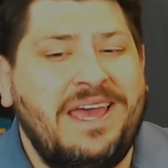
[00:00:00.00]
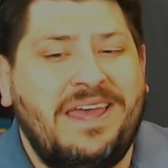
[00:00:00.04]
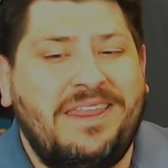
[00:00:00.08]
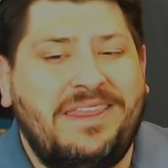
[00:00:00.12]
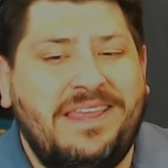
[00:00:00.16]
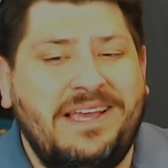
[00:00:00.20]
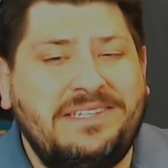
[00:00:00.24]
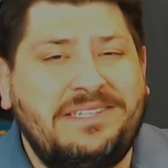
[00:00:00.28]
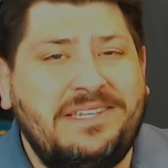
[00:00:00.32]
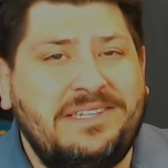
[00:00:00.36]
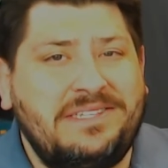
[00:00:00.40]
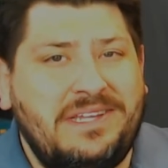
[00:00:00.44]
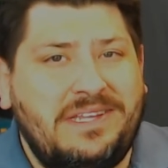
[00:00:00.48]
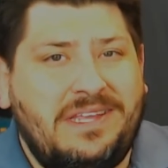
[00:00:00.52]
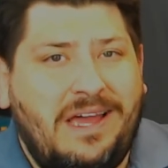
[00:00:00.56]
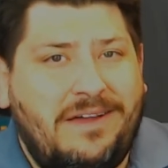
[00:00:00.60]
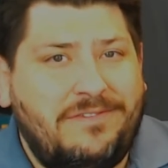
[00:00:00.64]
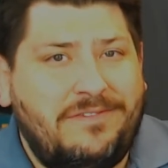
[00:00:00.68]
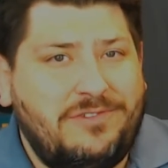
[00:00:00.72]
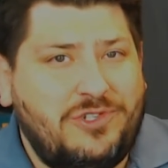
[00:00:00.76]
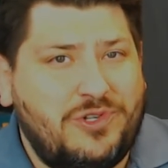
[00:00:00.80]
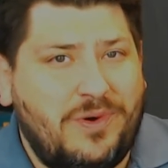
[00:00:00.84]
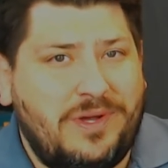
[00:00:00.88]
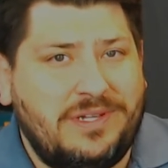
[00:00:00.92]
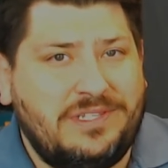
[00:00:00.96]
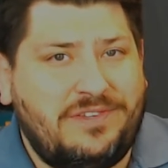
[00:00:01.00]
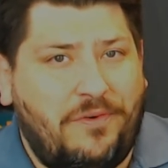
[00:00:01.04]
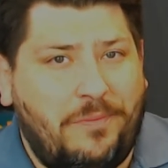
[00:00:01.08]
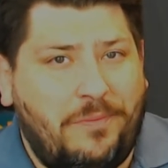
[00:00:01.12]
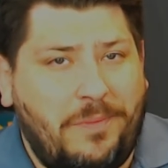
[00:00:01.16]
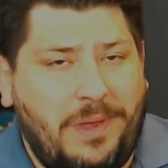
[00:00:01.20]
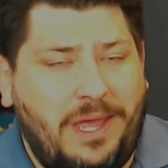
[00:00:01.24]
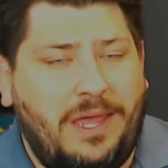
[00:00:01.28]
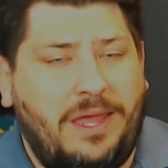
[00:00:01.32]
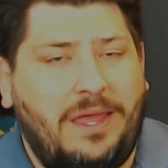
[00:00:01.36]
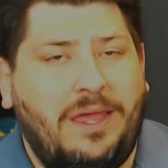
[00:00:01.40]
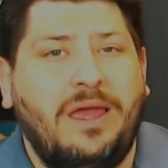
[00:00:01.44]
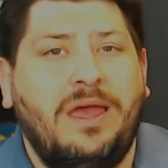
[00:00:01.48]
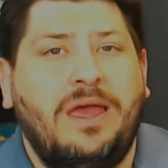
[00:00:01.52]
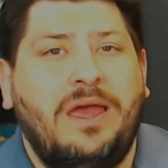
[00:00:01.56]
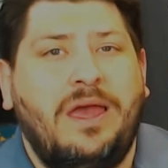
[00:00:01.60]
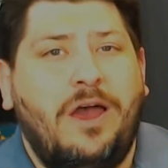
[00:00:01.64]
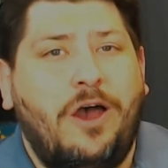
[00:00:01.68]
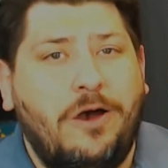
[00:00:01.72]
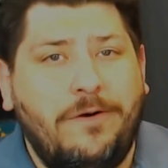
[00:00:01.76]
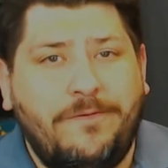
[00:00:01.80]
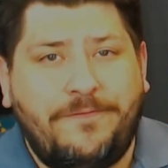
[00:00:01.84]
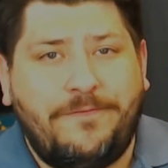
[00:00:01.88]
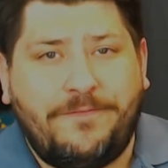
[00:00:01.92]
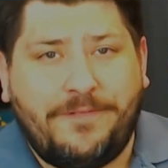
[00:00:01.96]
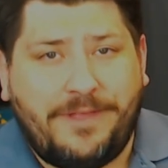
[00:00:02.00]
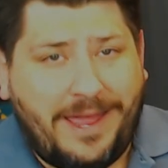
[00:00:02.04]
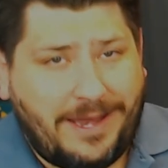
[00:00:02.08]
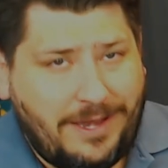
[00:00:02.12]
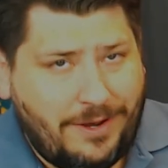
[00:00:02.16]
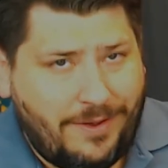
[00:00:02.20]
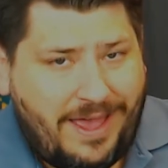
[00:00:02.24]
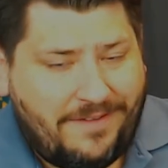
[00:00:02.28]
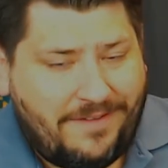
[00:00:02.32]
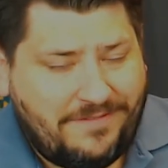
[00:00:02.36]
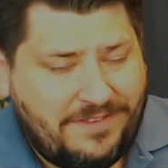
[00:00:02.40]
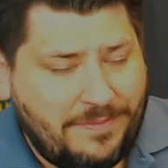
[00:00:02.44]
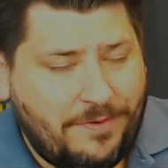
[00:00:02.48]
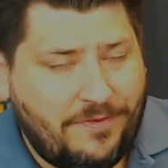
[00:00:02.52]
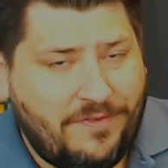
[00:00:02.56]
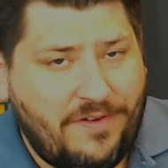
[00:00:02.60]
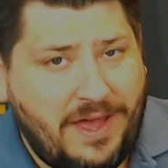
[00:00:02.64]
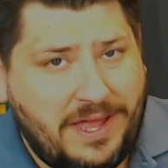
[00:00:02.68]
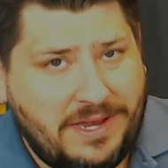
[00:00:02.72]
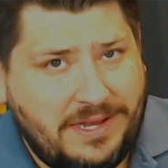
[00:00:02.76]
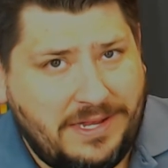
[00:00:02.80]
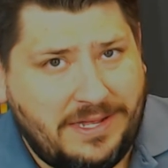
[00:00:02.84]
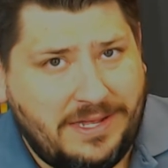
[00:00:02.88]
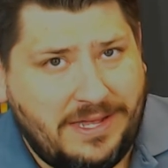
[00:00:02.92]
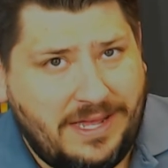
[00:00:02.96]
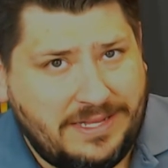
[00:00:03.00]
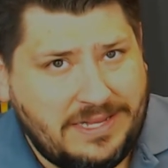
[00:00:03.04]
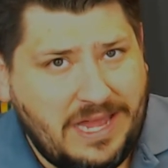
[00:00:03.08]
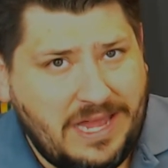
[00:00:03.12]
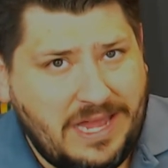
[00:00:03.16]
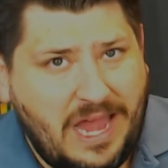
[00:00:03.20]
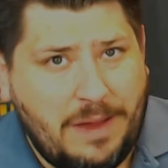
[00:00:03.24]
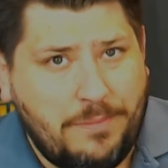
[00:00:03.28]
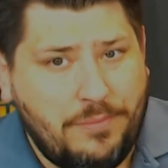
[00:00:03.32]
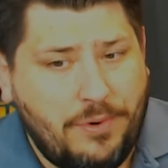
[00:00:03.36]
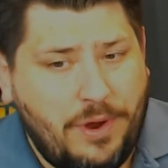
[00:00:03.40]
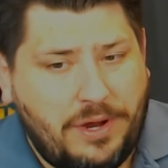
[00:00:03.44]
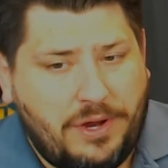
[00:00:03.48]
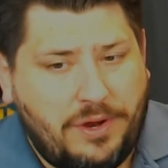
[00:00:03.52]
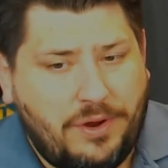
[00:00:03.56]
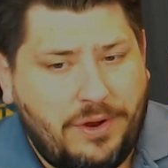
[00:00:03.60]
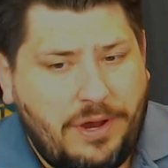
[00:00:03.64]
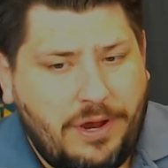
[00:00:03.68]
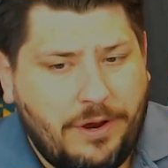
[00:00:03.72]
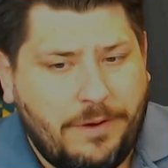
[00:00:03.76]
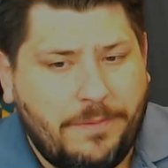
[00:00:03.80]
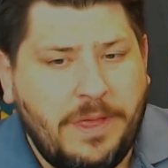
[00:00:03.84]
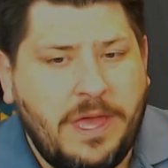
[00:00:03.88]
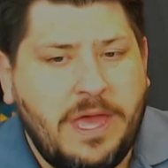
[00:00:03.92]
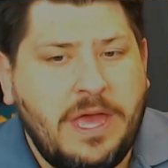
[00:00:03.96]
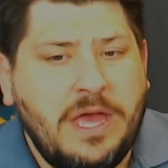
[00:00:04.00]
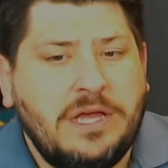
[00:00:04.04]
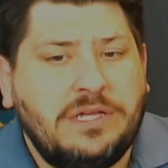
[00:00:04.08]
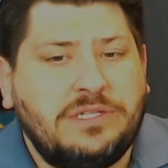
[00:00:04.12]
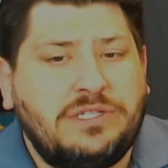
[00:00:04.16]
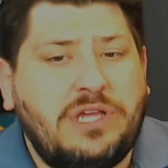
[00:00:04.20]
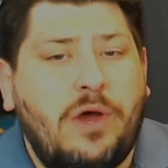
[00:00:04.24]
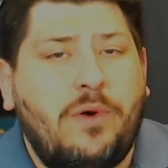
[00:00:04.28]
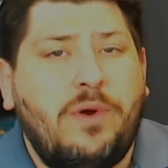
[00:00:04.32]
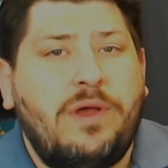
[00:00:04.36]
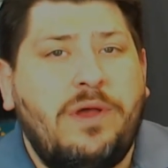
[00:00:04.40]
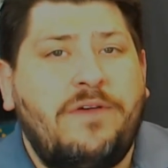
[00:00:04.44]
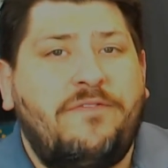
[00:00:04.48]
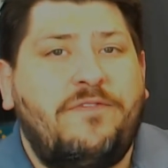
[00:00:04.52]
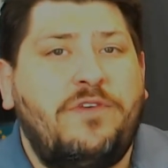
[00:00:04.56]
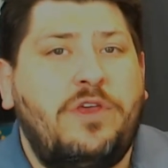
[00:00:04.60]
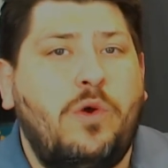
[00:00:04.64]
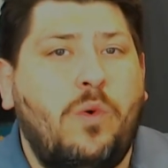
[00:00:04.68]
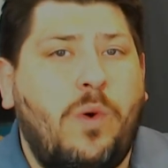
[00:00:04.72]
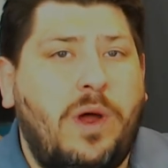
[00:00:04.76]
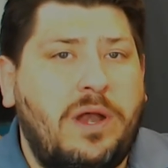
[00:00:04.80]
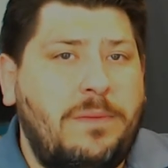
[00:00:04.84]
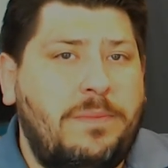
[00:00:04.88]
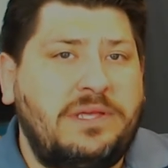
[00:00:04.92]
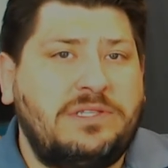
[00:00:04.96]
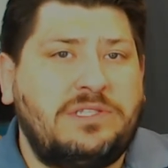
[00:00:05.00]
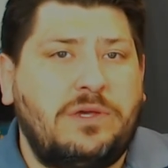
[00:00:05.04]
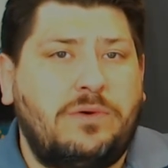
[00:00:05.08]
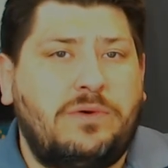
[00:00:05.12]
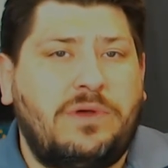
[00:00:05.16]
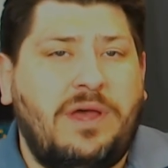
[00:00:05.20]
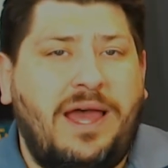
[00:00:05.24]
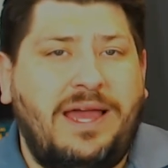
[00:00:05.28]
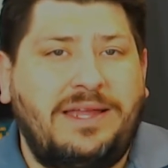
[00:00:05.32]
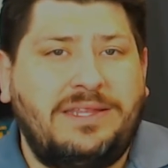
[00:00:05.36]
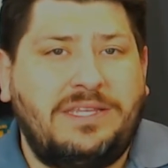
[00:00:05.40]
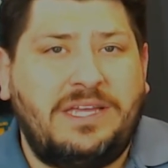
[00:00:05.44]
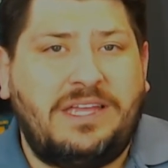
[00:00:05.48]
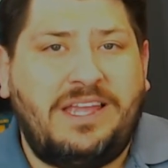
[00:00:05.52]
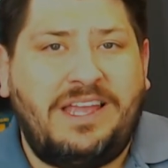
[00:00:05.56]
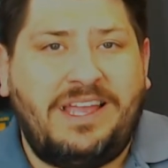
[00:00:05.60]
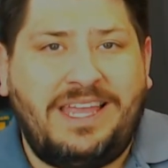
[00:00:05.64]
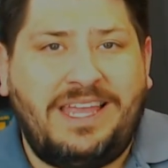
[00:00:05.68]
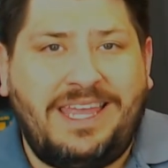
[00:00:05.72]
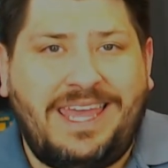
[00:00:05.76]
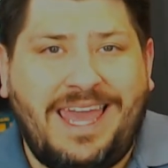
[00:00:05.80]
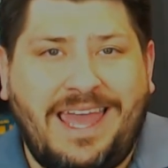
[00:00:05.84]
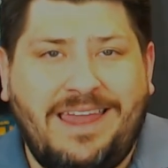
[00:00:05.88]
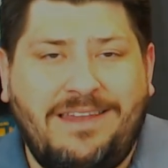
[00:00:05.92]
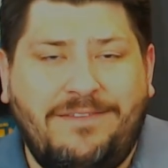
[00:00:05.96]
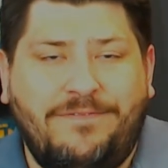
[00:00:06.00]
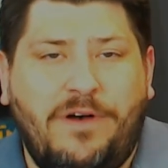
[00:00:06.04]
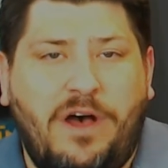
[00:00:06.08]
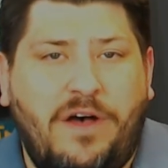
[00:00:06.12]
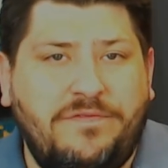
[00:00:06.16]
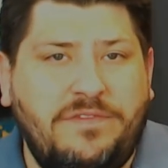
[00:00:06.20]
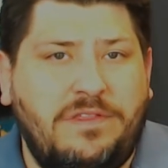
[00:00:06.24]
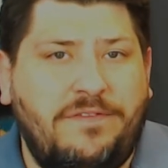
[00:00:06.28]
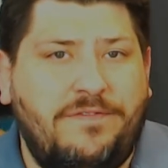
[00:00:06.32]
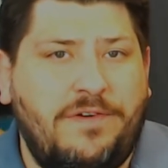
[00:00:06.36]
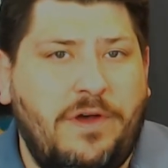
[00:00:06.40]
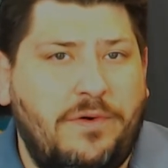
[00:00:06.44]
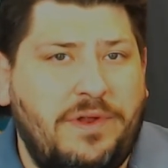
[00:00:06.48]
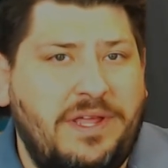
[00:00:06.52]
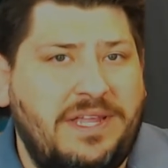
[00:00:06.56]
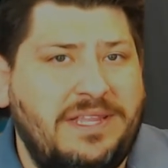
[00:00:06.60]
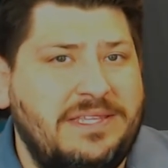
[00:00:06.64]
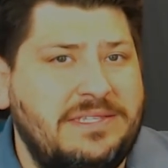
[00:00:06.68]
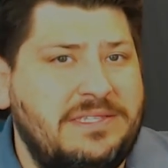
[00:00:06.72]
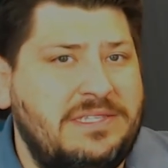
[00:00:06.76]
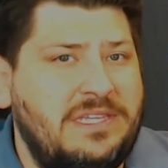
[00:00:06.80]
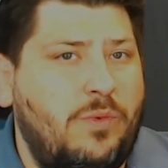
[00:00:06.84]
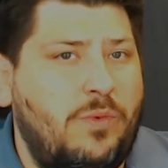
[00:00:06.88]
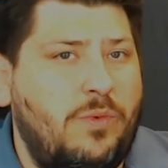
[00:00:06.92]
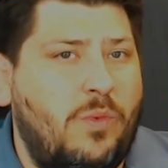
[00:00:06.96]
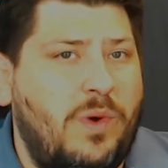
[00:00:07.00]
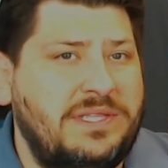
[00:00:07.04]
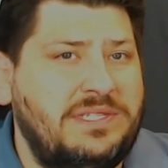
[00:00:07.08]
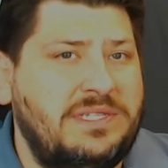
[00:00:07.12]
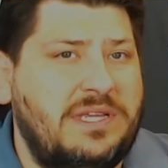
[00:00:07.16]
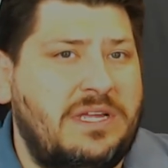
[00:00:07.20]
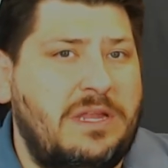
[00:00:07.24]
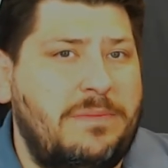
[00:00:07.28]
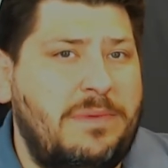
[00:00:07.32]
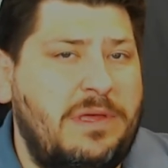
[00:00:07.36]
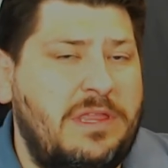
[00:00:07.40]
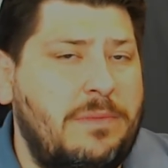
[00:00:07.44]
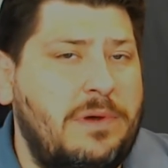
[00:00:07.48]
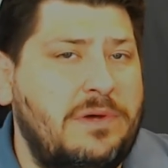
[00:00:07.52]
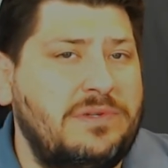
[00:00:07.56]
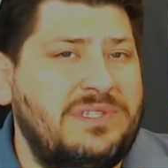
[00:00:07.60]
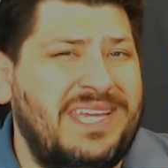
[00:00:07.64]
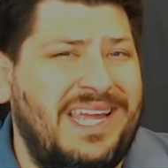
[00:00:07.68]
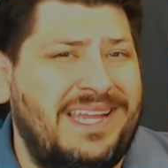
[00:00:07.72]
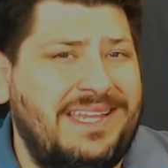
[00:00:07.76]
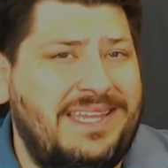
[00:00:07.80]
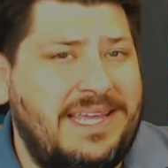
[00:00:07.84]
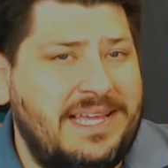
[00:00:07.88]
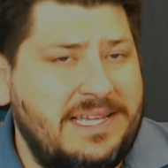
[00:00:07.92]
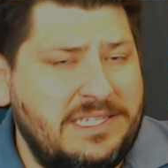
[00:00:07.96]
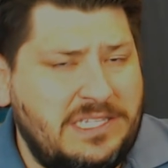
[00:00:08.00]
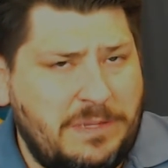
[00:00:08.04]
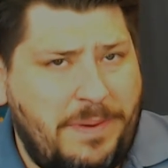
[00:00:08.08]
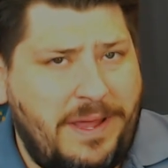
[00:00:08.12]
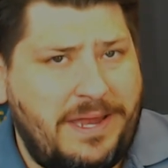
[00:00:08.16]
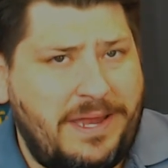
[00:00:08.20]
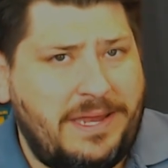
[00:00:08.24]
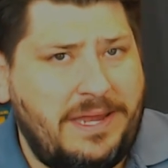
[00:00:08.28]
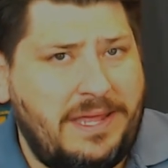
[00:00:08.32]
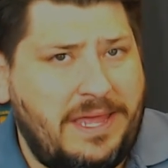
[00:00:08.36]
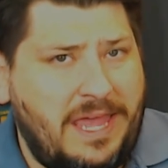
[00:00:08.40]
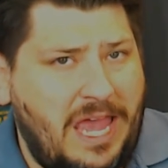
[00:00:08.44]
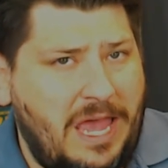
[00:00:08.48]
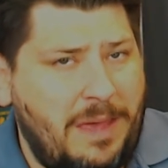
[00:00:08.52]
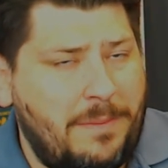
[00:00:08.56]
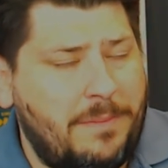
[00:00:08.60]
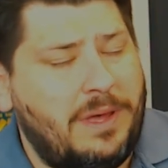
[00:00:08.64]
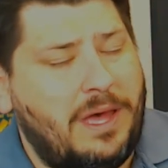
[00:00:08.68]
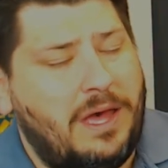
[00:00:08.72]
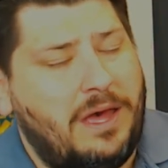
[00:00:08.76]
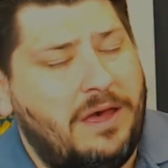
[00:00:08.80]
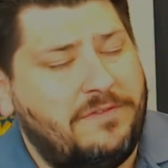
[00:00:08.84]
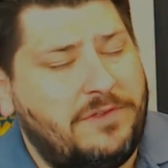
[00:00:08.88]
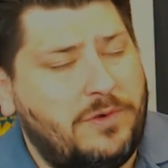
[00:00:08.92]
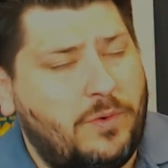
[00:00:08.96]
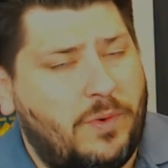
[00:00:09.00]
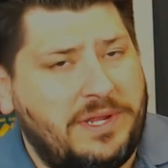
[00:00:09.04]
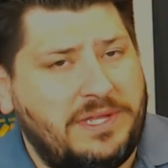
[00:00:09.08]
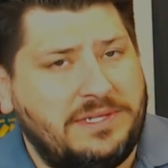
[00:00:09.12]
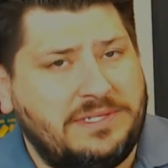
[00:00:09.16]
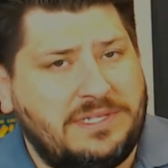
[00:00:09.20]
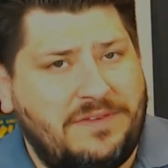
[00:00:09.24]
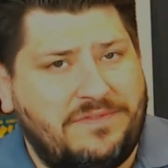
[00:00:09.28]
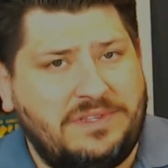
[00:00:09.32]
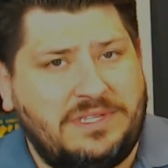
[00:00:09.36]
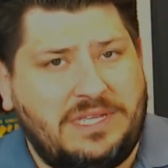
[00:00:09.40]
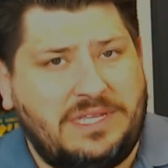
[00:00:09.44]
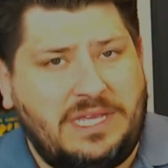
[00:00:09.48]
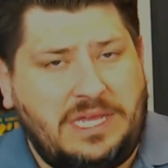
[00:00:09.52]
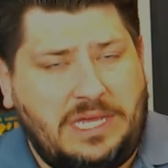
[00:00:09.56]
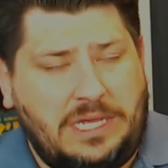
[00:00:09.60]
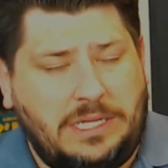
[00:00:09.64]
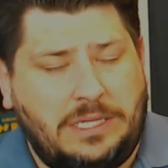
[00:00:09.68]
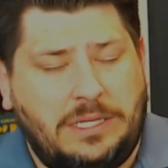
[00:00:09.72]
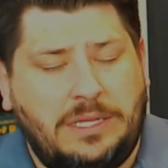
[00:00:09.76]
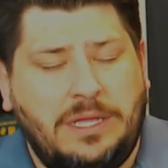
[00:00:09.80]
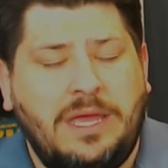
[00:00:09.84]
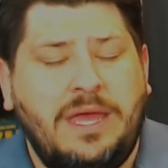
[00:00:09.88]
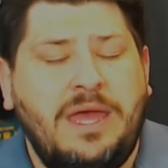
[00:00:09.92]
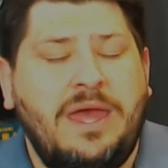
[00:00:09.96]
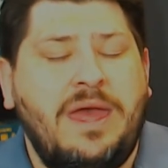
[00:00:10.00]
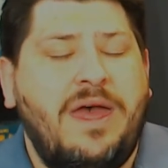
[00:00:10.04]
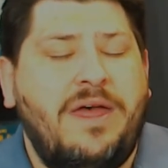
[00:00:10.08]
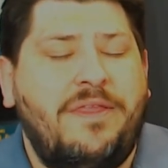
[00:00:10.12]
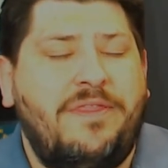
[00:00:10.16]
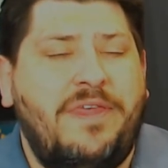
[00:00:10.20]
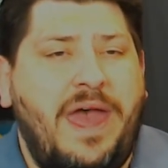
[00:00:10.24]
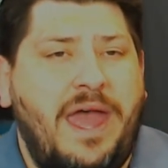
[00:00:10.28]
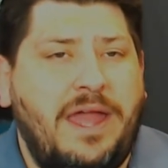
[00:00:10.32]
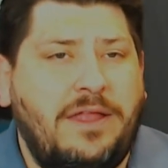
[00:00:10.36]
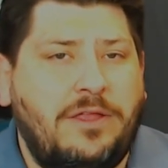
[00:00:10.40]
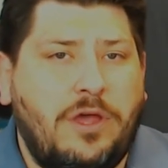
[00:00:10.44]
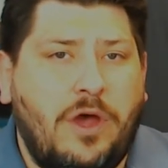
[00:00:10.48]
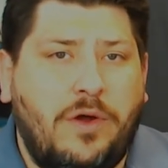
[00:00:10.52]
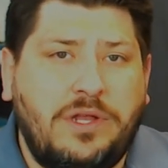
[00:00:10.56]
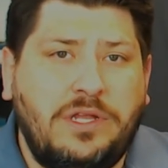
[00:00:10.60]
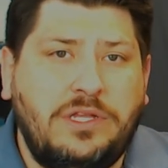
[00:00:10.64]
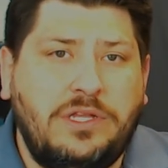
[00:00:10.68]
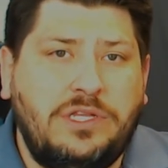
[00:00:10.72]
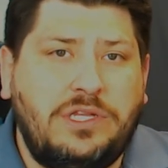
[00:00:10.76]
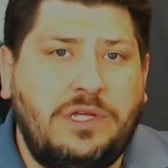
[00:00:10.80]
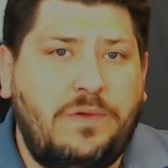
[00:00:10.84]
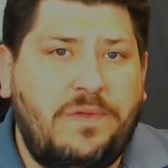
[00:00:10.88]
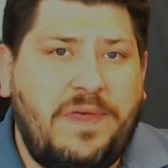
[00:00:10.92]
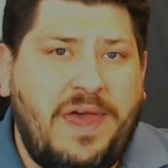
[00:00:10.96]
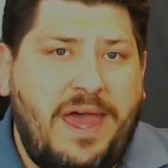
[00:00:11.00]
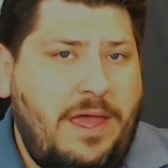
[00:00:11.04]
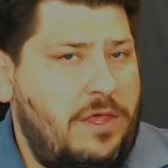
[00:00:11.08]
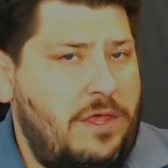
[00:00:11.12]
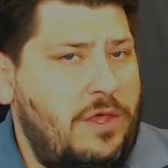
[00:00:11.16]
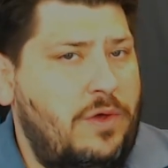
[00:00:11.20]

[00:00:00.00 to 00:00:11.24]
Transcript: This is a tough choice for me. Hopefully I don't have to provide a tiebreaker here. So if you want to be so kind to get involved in the voting to see what's going to be the most anticipated game of 2017, then go ahead and do that.